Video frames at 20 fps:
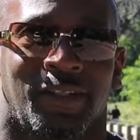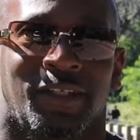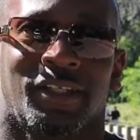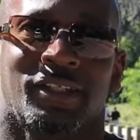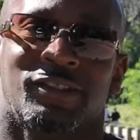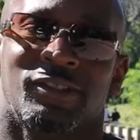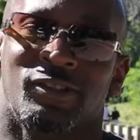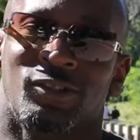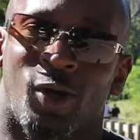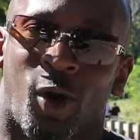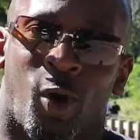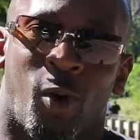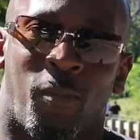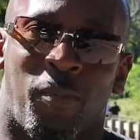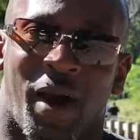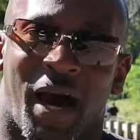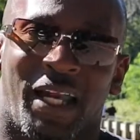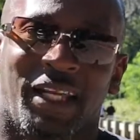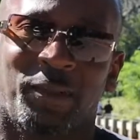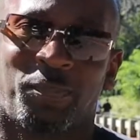is
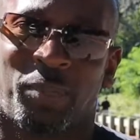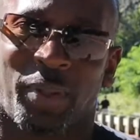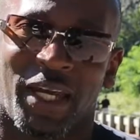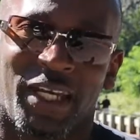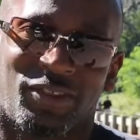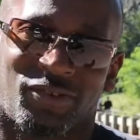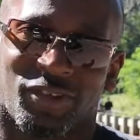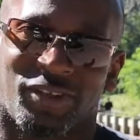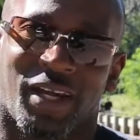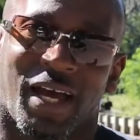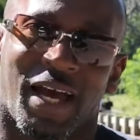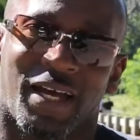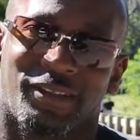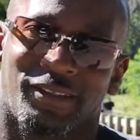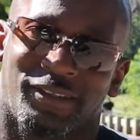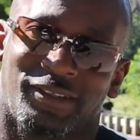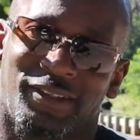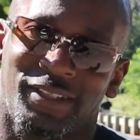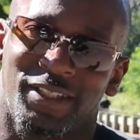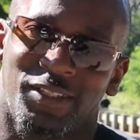nobody
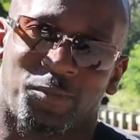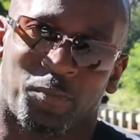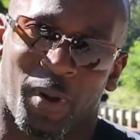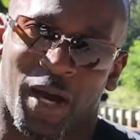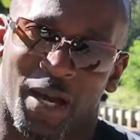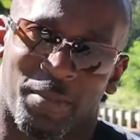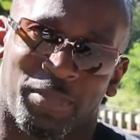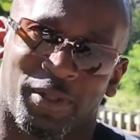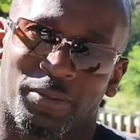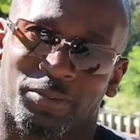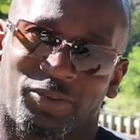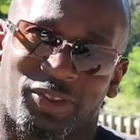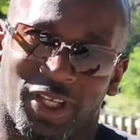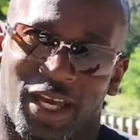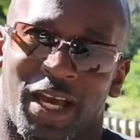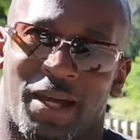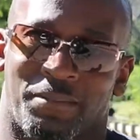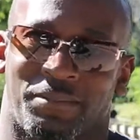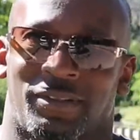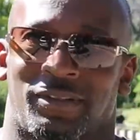patronizes these pop-up
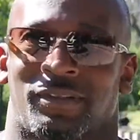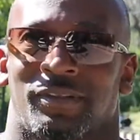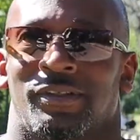shops.